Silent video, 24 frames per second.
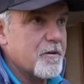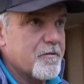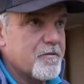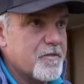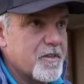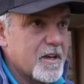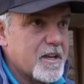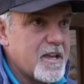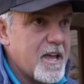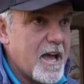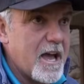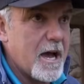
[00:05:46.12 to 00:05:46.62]
of
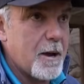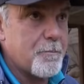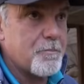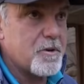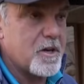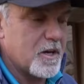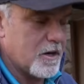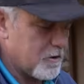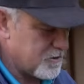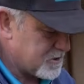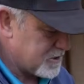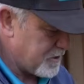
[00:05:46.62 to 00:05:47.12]
the cap,
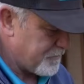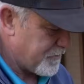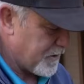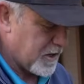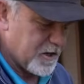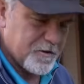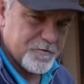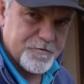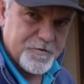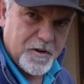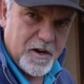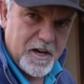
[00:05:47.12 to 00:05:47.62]
and I'll see if I
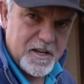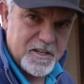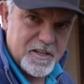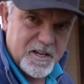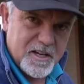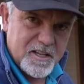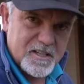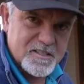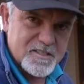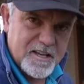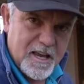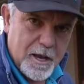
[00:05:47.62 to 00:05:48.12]
can find
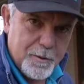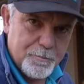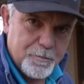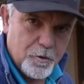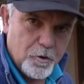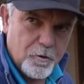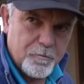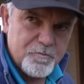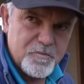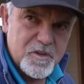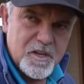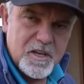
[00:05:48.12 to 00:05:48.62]
an
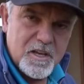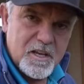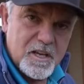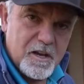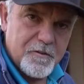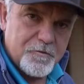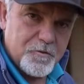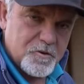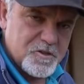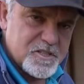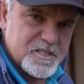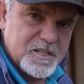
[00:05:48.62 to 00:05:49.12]
example
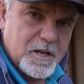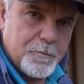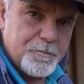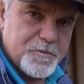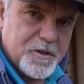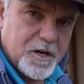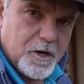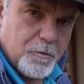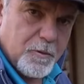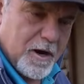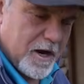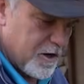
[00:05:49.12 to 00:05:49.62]
if there's
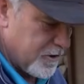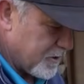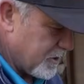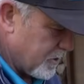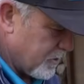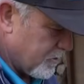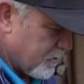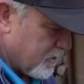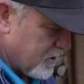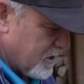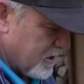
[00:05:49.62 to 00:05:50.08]
something around here.